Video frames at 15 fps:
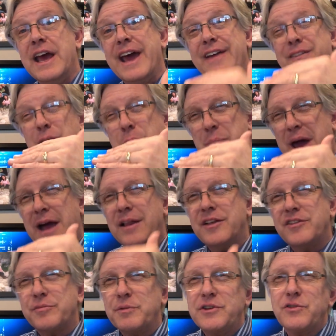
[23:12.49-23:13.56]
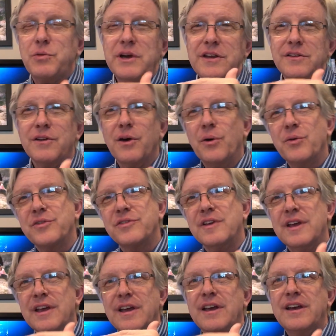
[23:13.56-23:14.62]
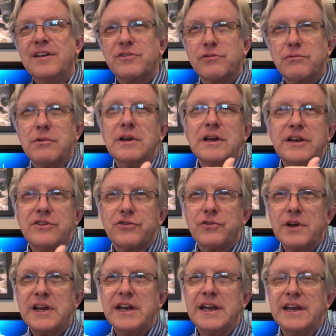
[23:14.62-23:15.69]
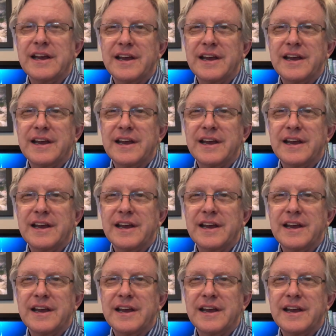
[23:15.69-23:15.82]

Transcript: And the balance between those is really tricky.